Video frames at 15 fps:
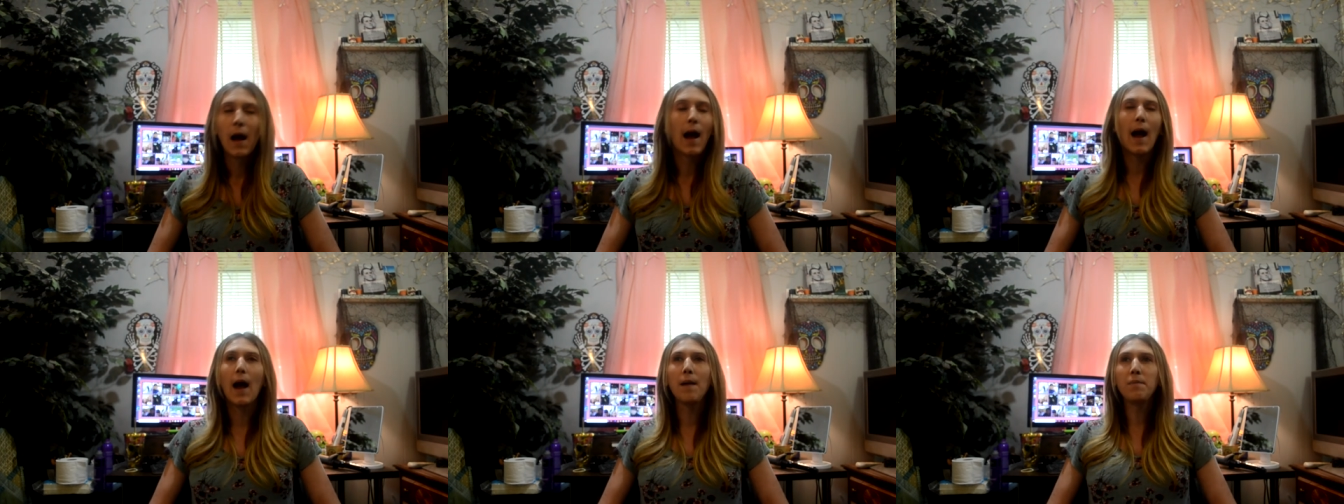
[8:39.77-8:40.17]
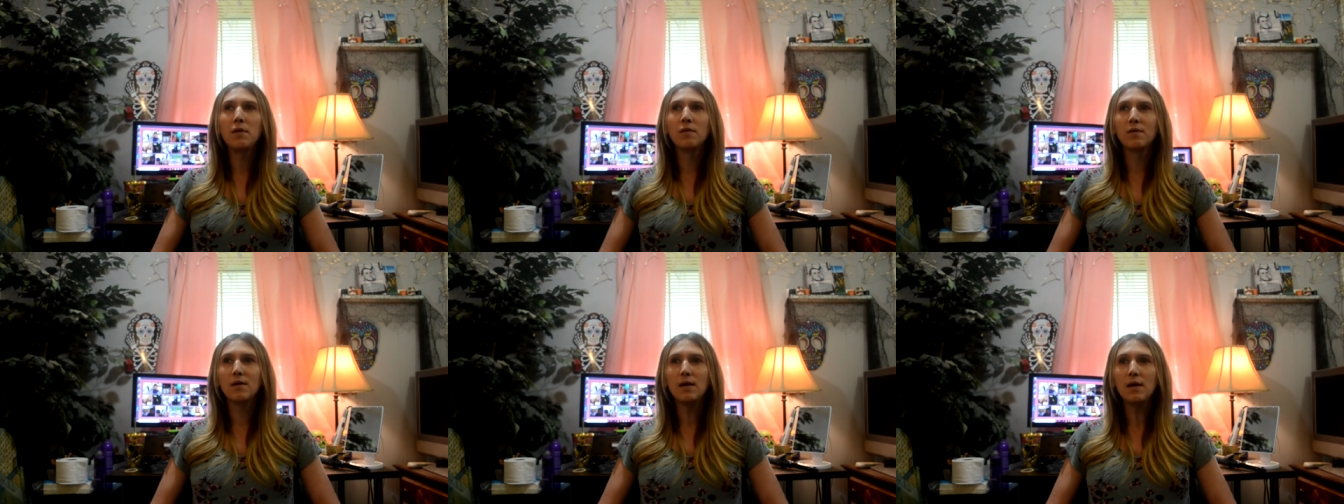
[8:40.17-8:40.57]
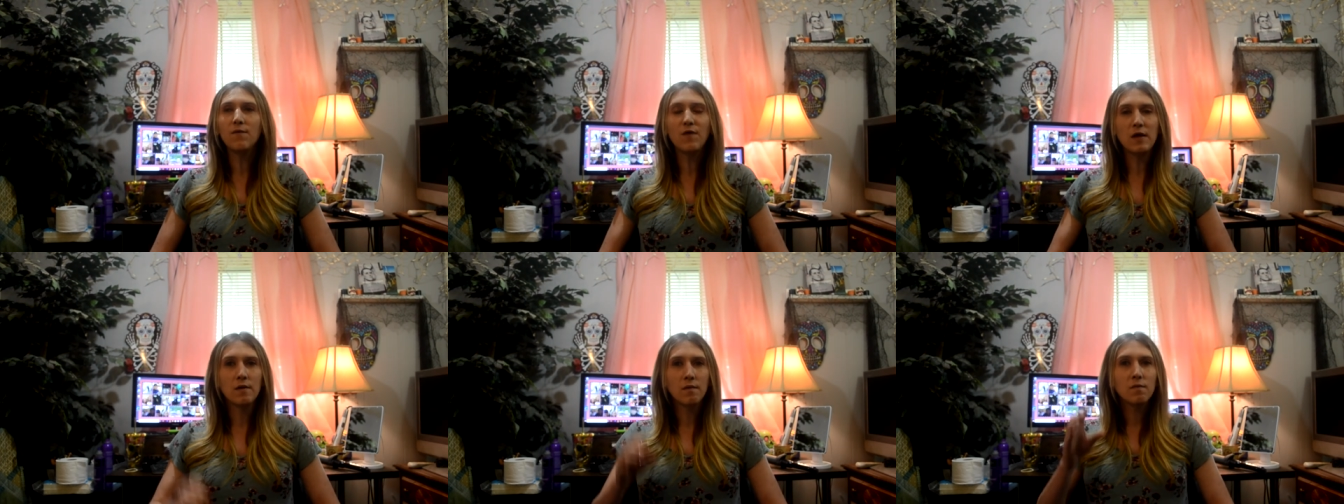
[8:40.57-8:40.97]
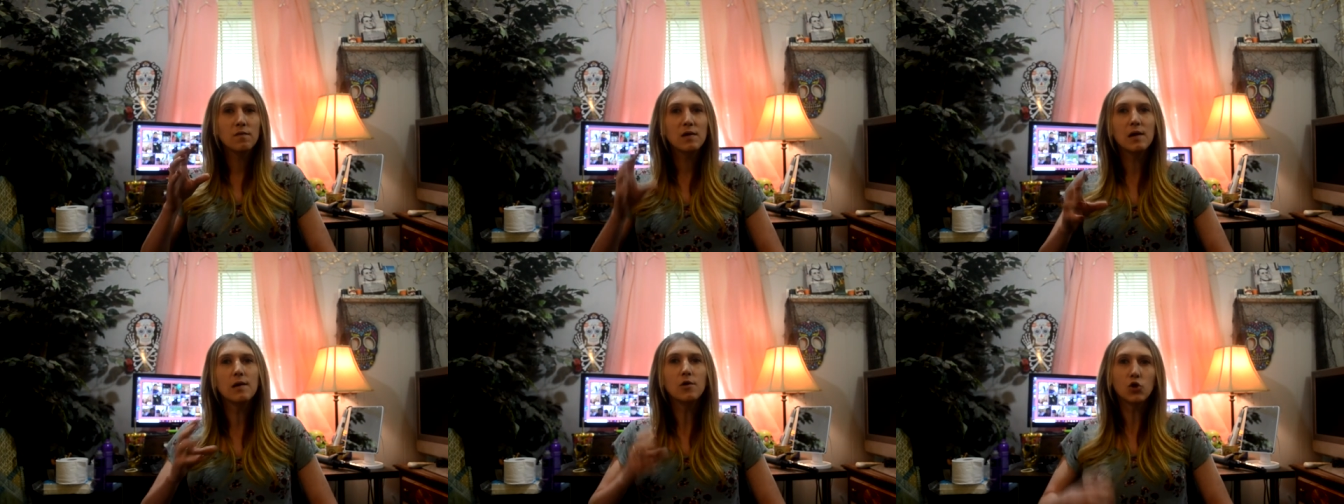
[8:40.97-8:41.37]
I believe in
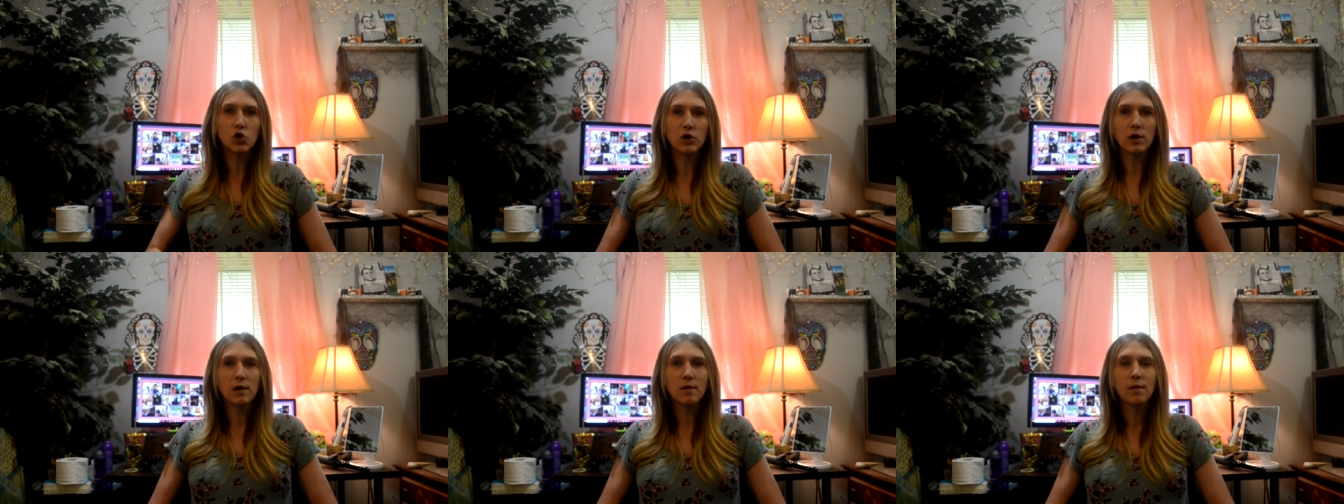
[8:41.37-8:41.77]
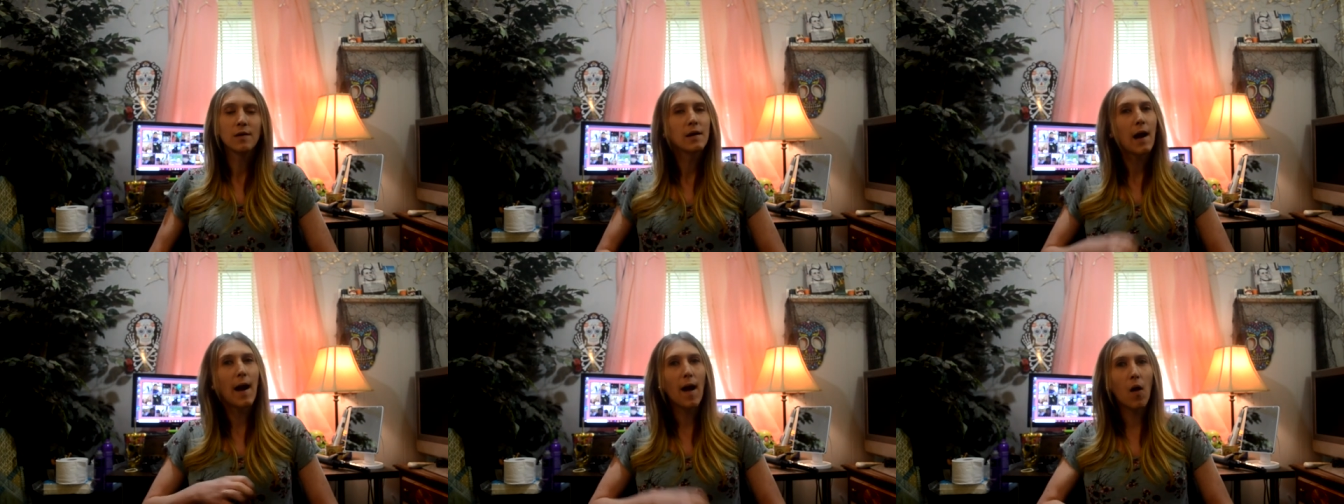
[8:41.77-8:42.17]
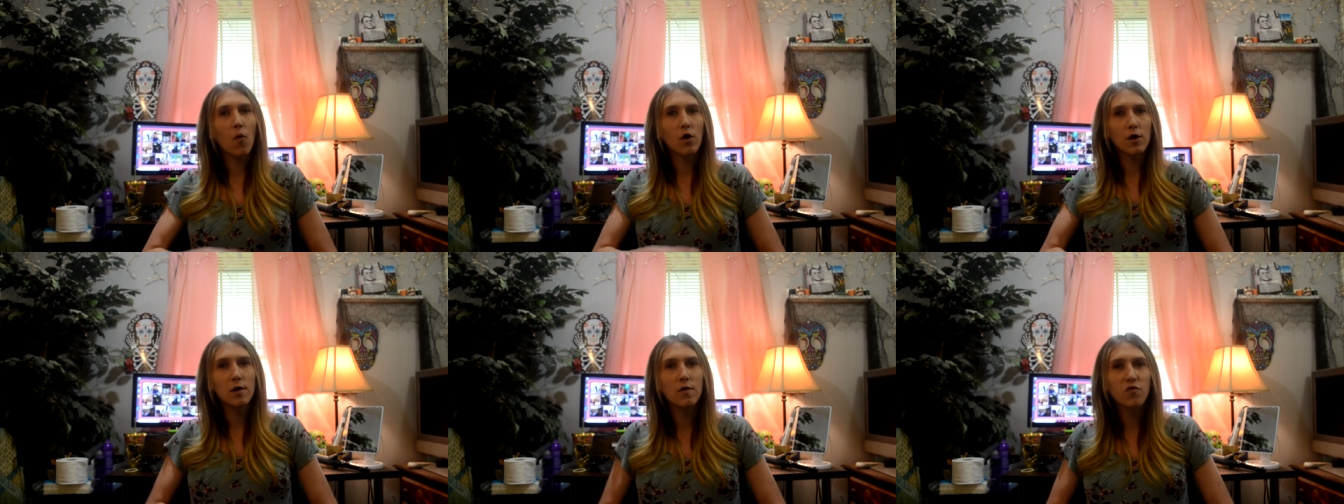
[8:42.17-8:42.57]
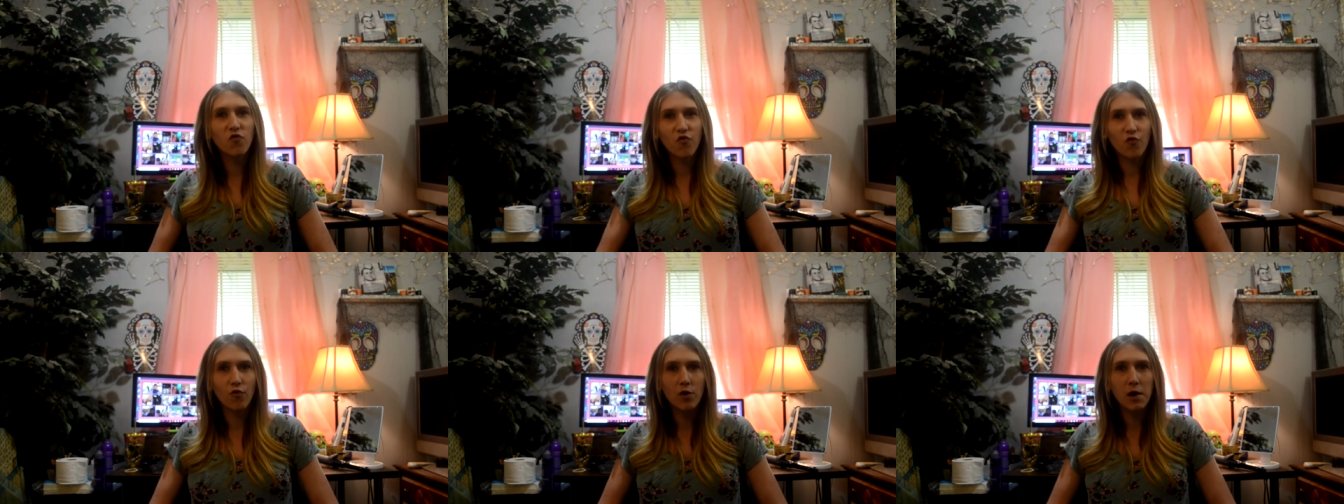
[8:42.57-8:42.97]
teaching our
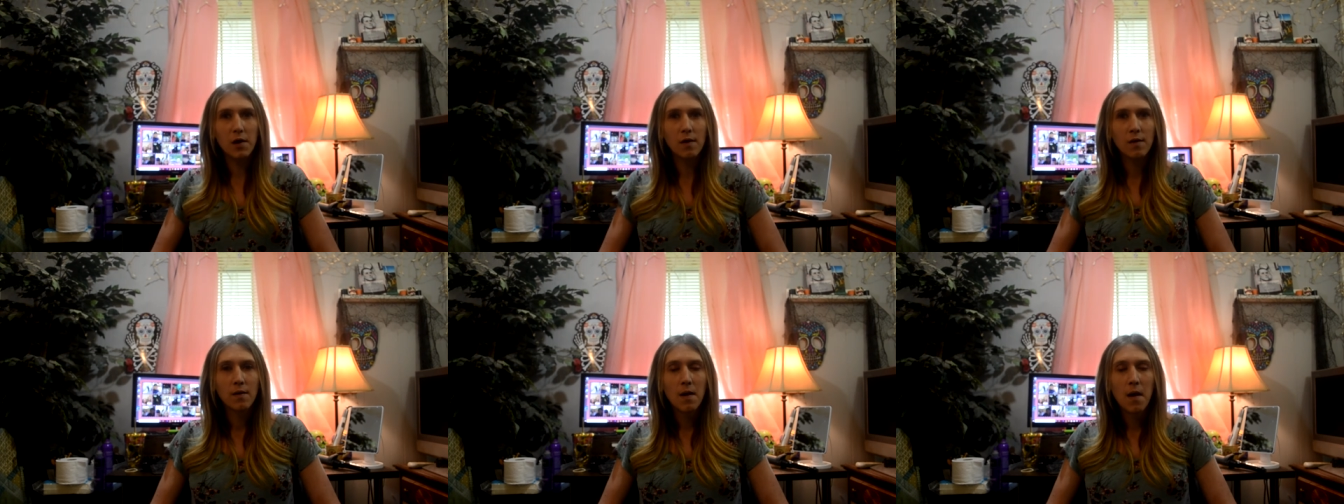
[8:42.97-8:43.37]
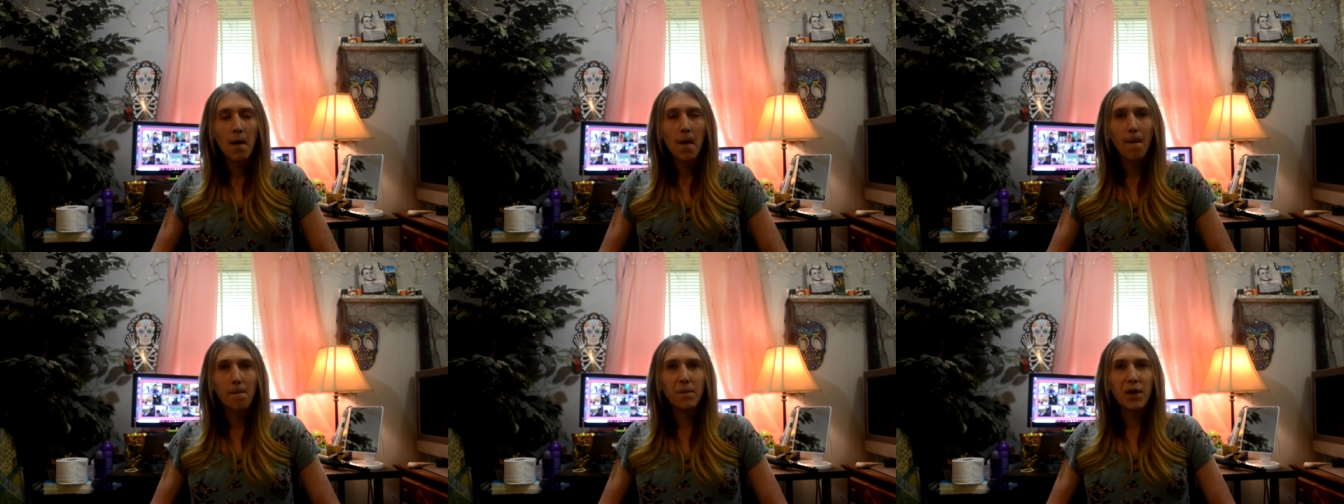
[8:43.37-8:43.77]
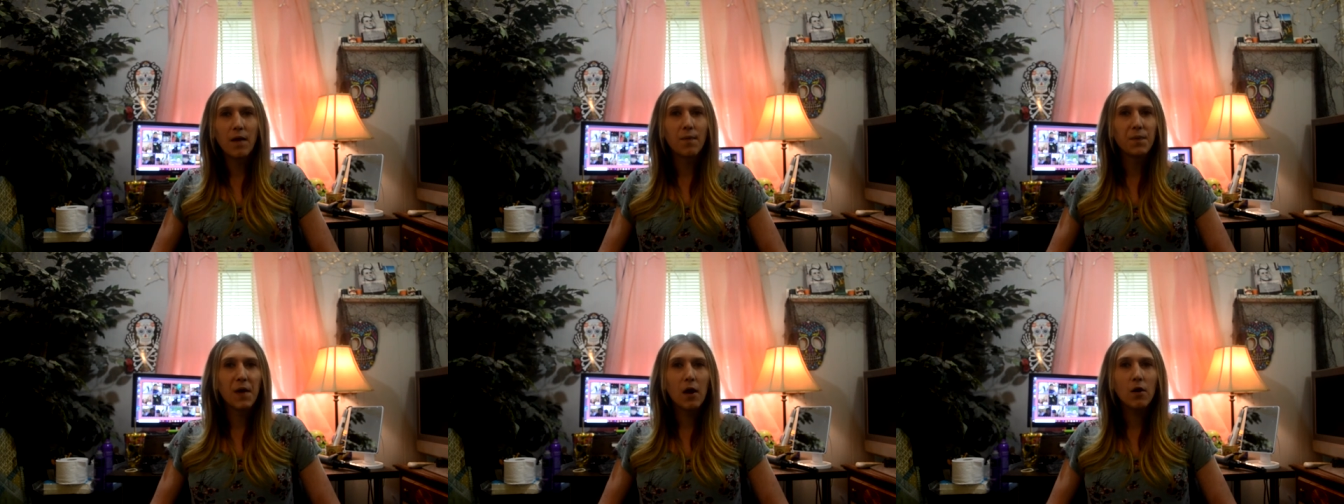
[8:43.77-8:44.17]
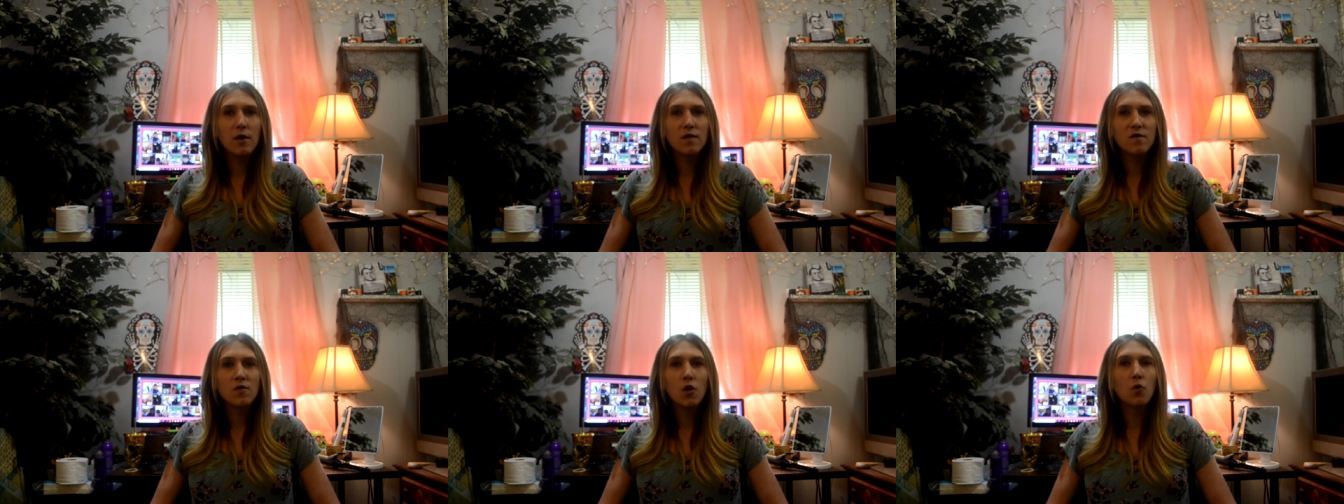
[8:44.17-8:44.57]
history, but there
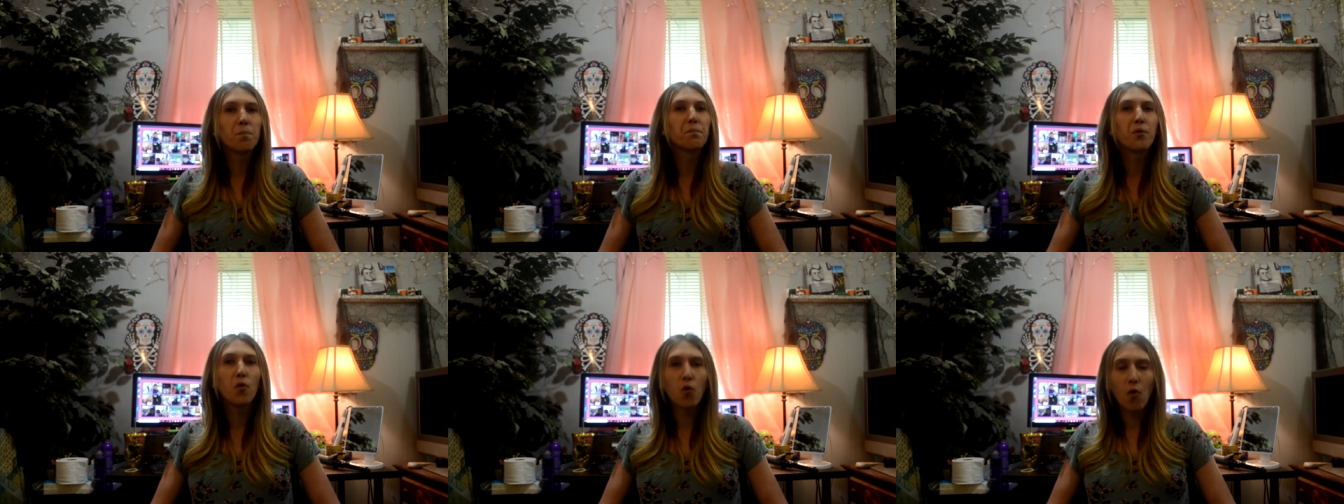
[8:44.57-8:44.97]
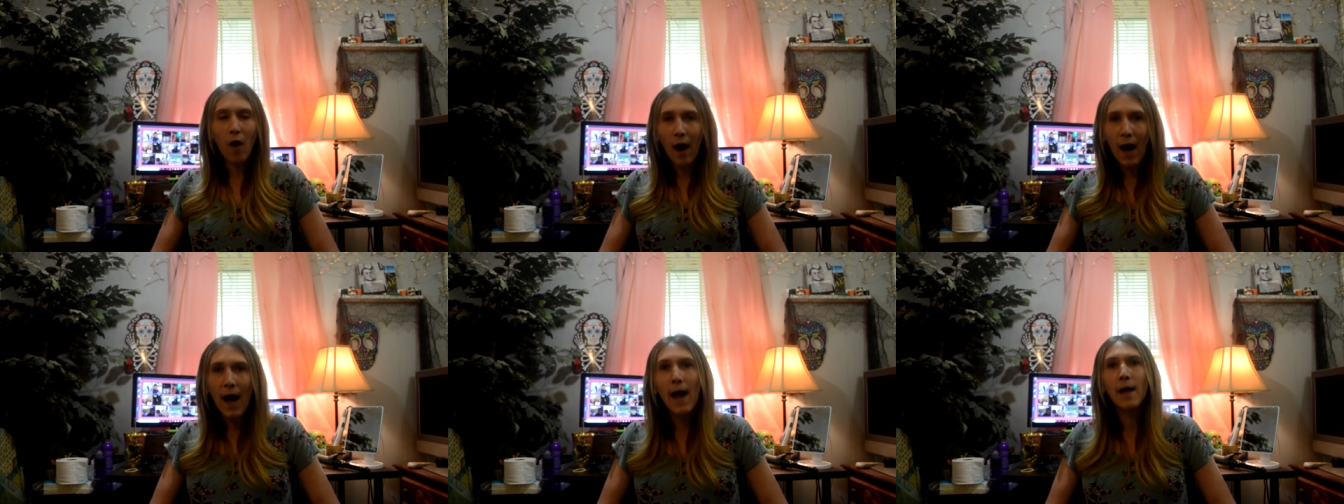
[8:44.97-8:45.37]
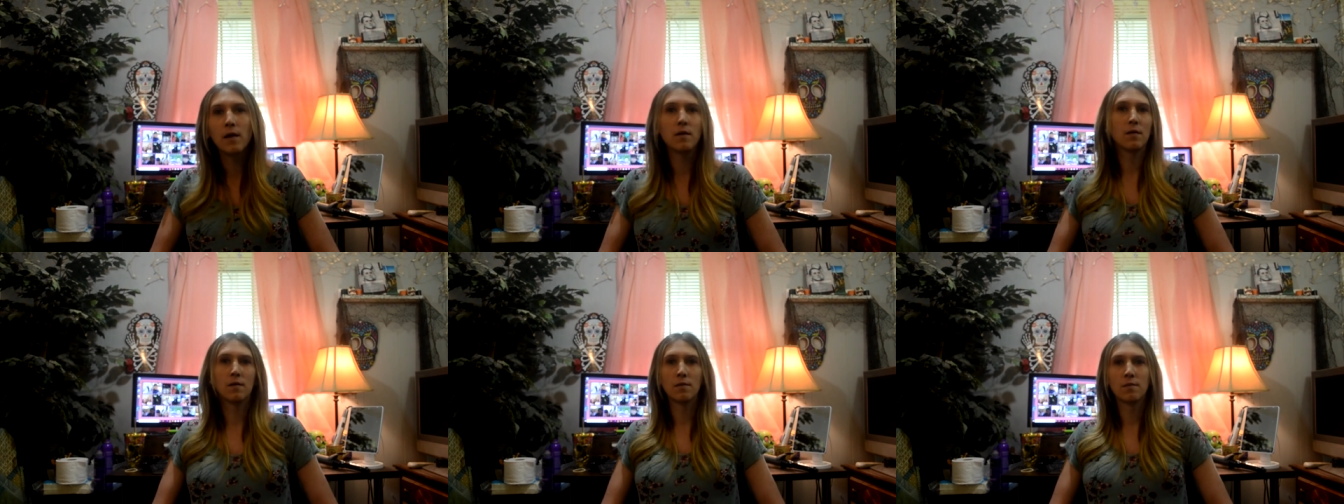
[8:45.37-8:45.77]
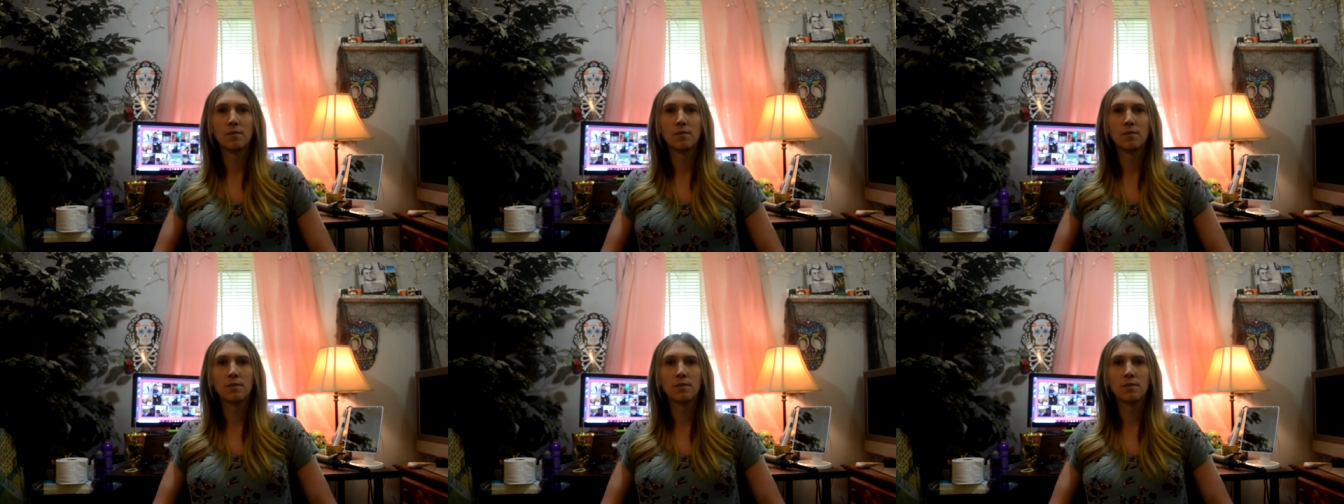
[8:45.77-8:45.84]
is no pride